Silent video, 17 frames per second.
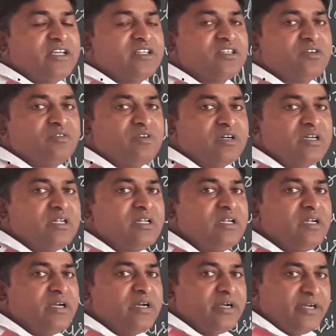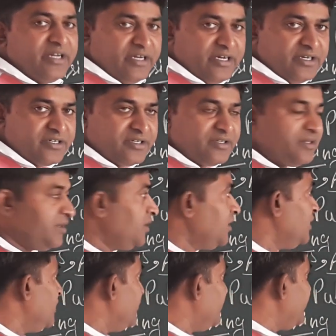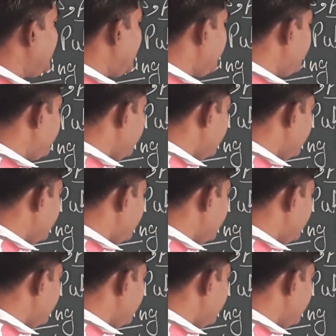the word date. We have